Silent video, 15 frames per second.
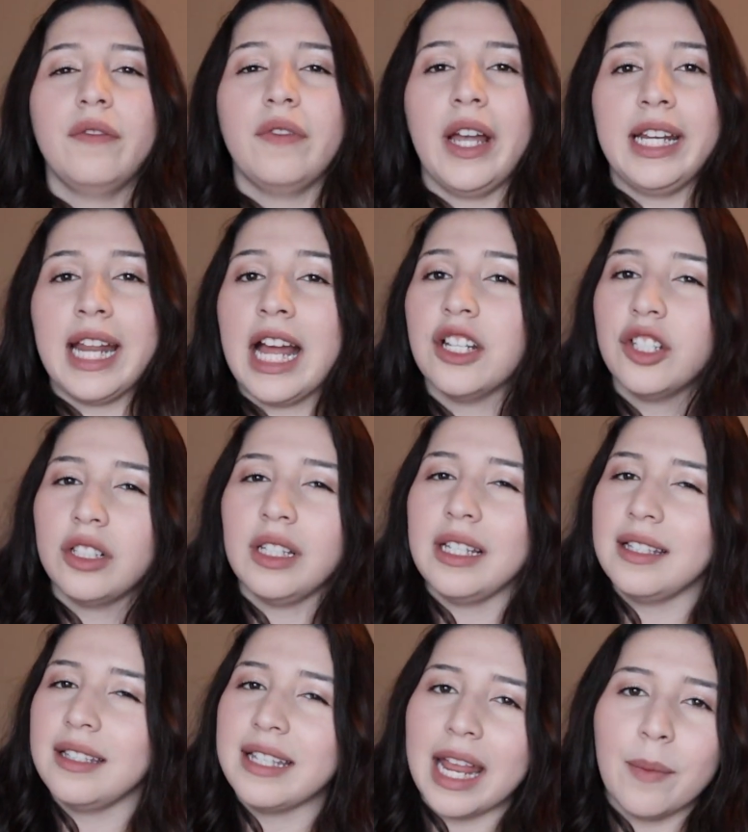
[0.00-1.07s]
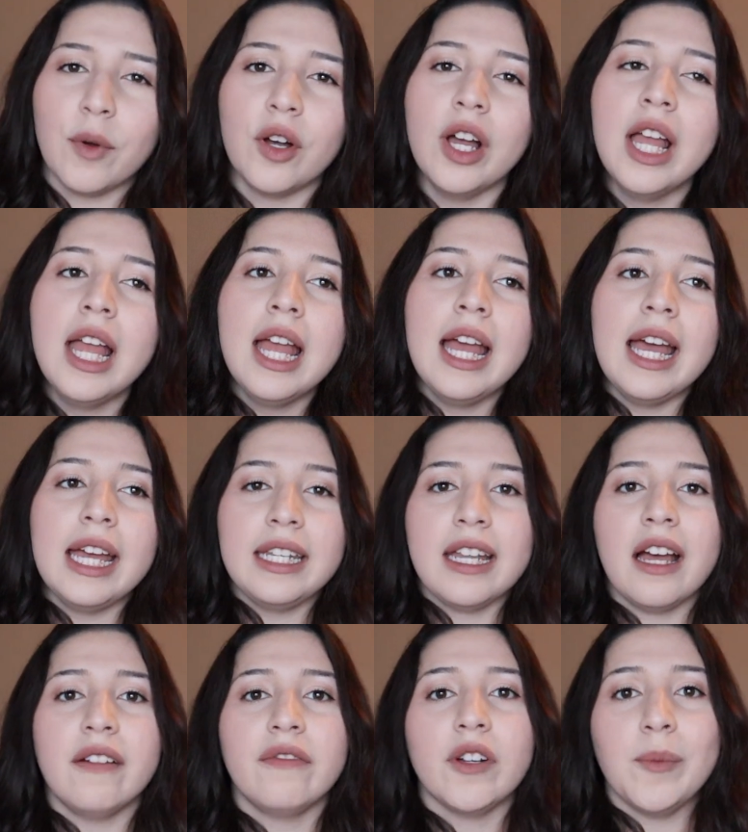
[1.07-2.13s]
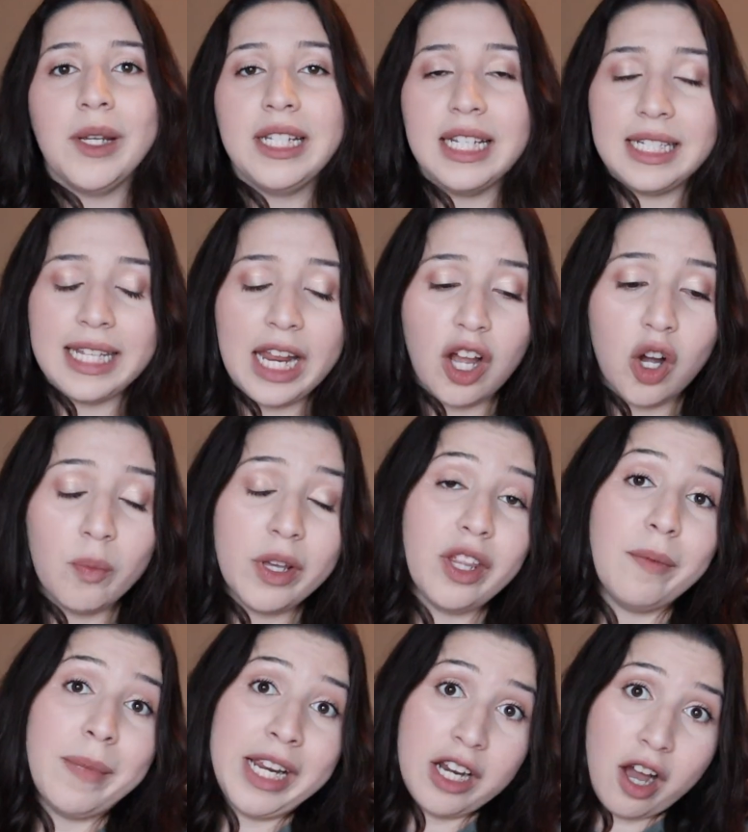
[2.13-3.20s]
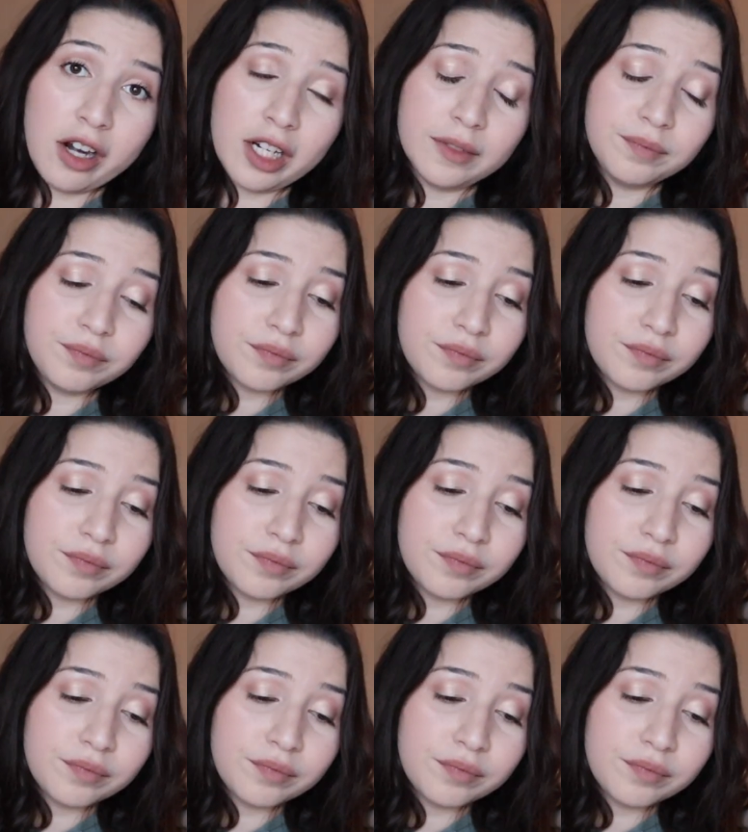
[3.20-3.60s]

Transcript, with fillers: financially stable enough for me to stay home with my daughter.